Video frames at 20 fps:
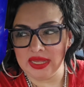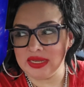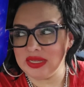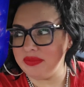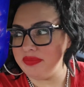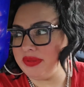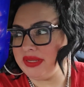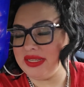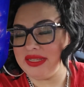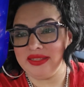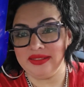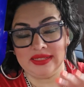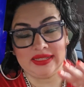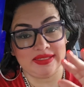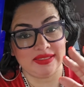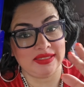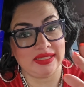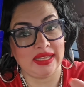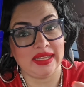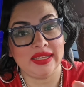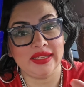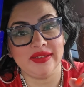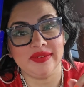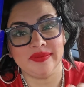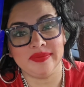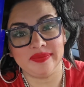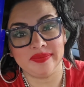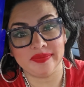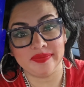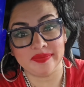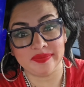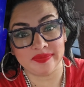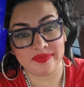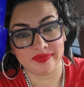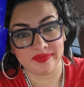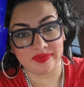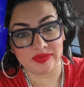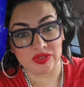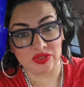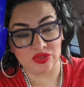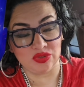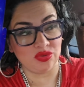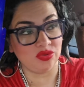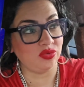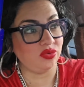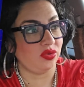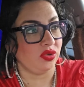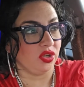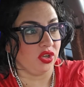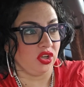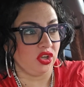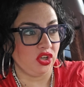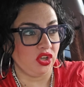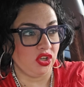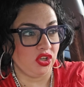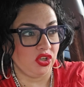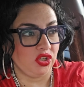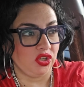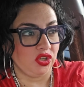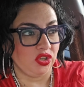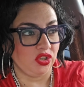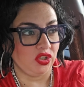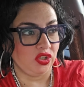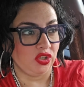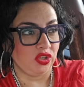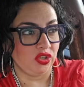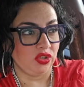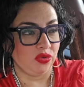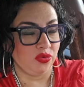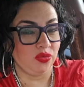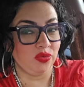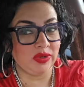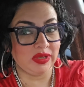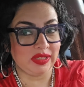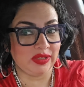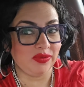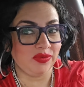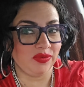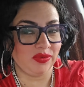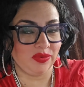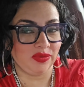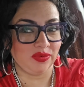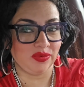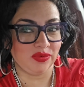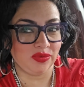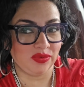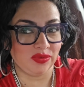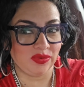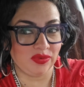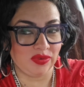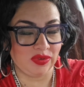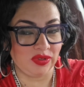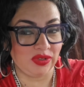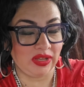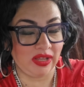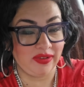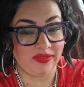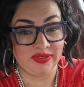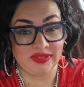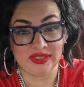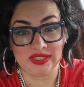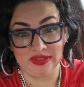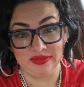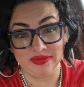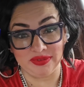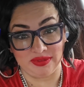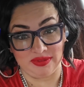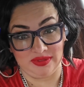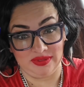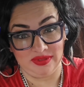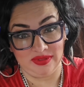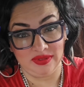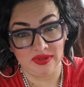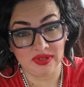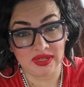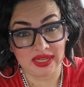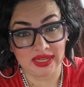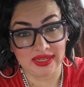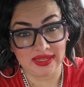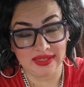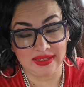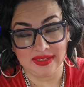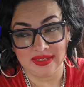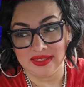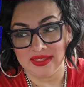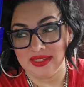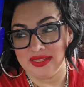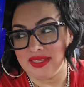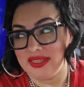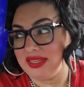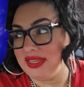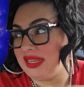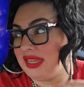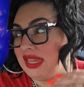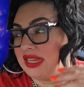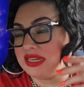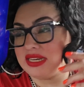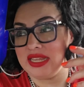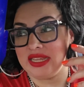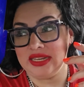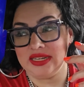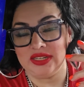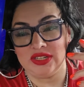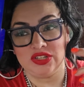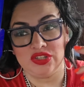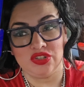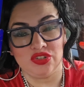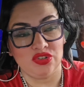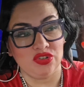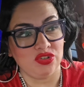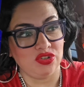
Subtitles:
it could be, let's say you really love seafood. Okay, and then